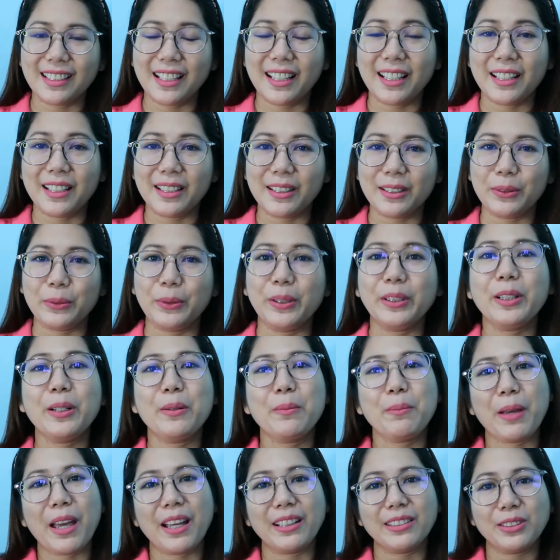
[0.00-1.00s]
and welcome
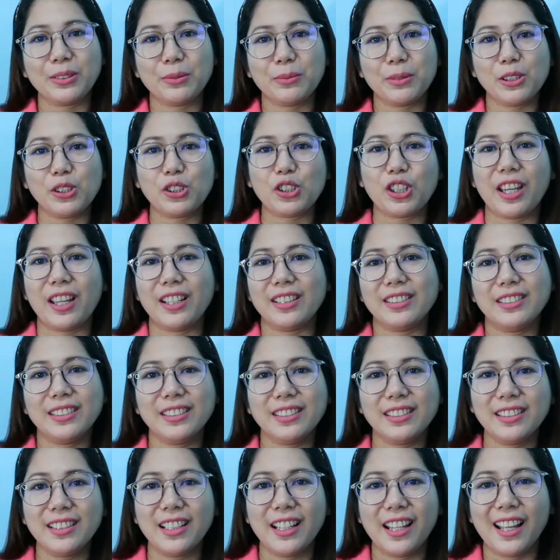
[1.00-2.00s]
back to my
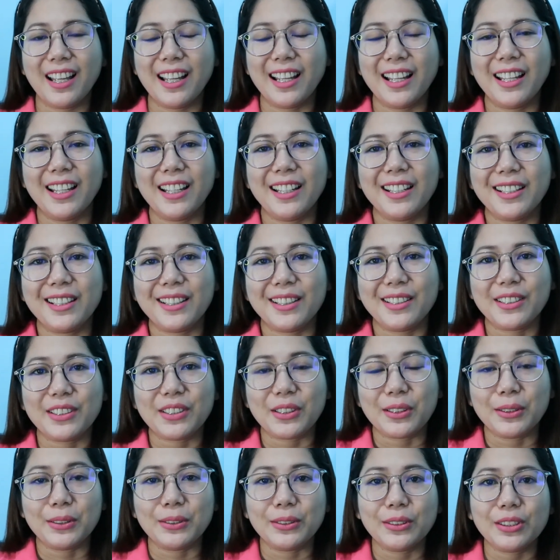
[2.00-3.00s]
channel.
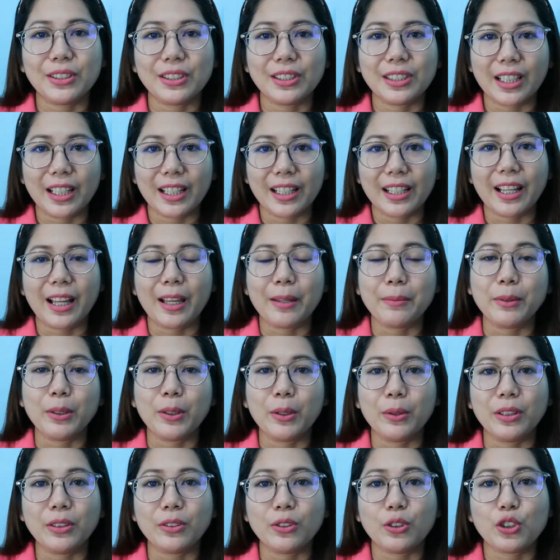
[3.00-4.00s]
So today I'm
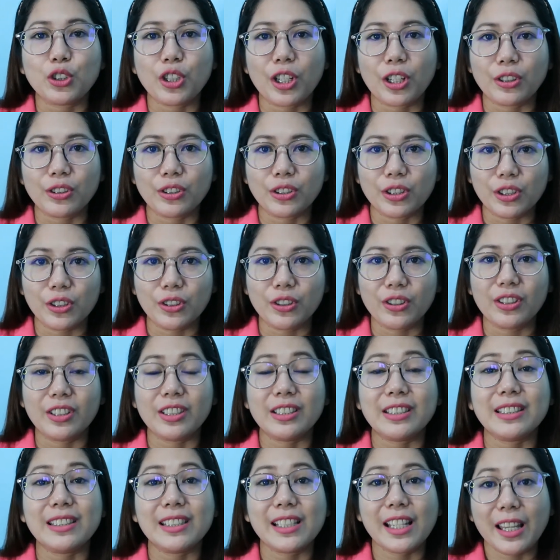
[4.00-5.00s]
going to share to you
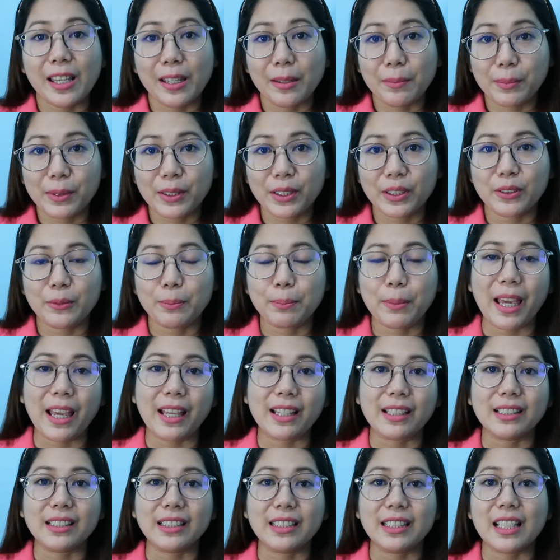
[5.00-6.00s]
the tips to
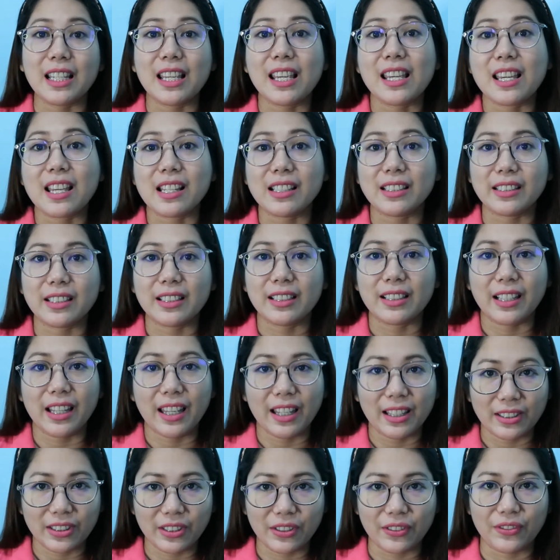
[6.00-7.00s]
pass the ESL
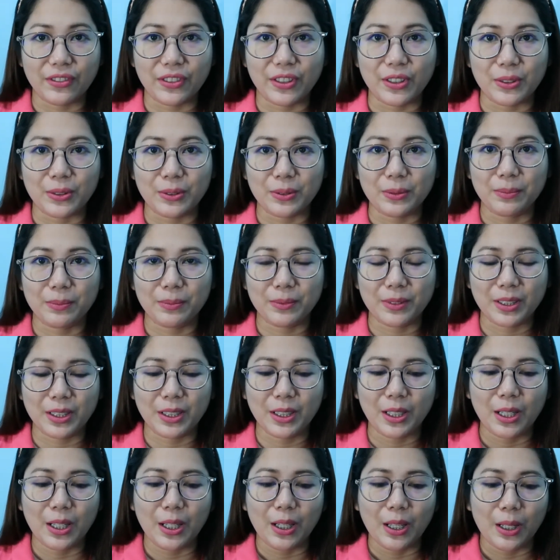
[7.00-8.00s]
interview.
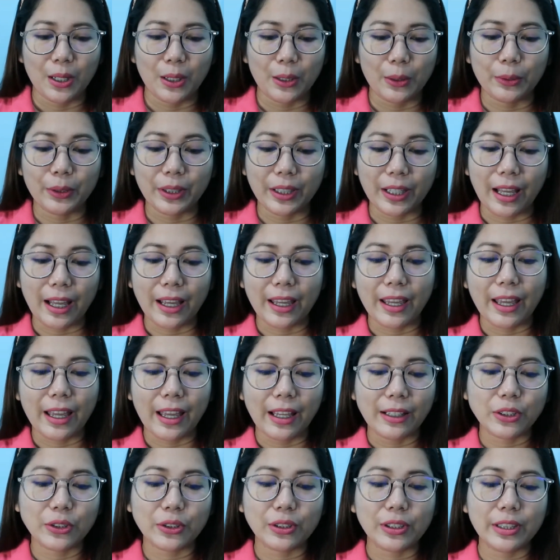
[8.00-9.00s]
Okay, I
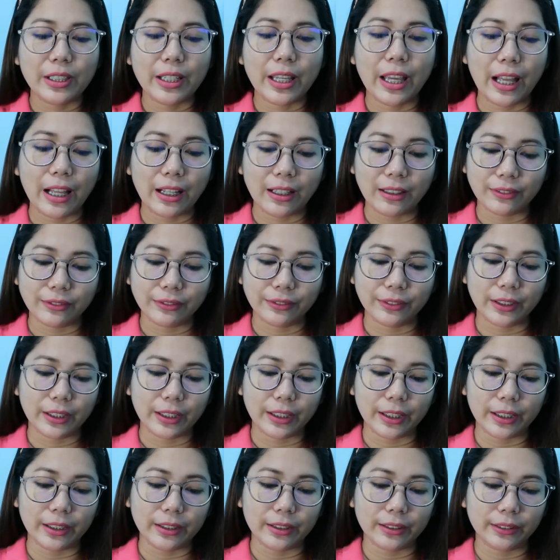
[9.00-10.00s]
actually have
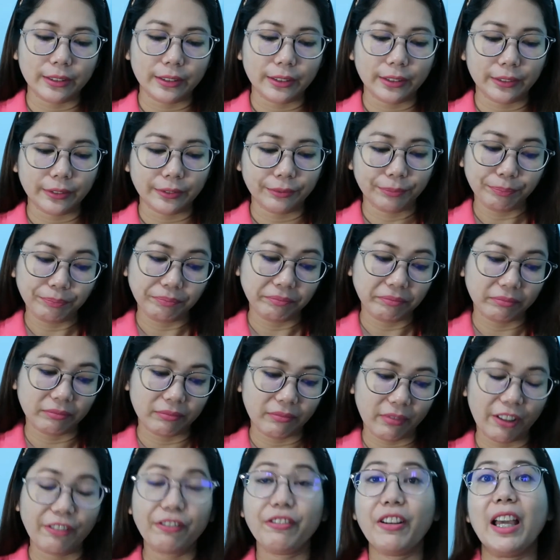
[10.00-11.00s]
like
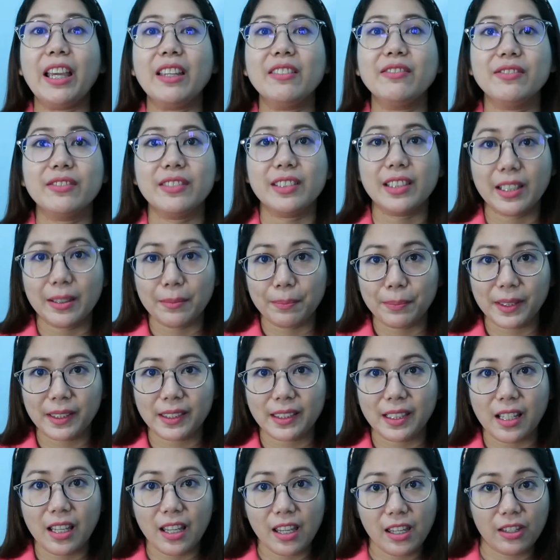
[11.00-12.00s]
5
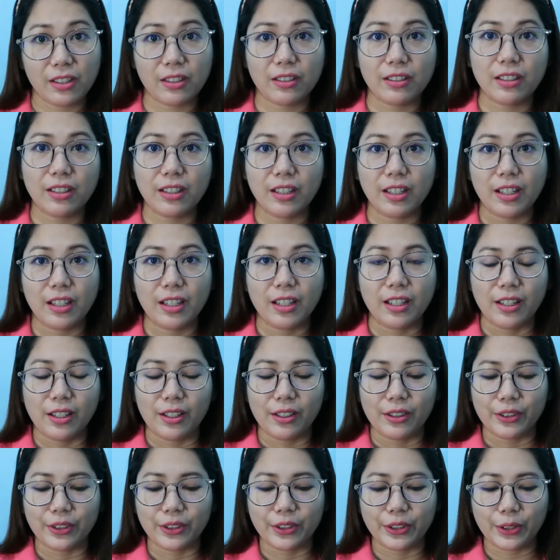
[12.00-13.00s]
tips here.
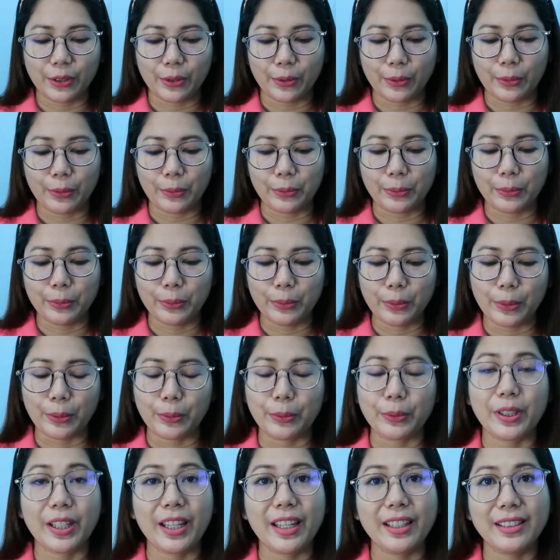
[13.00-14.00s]
So,
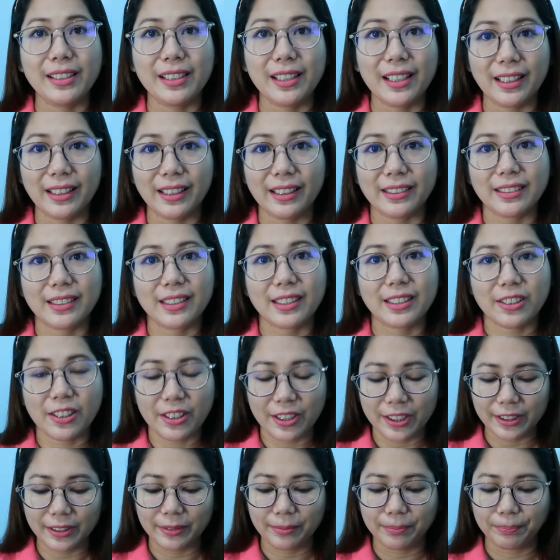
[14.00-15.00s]
okay, let's start.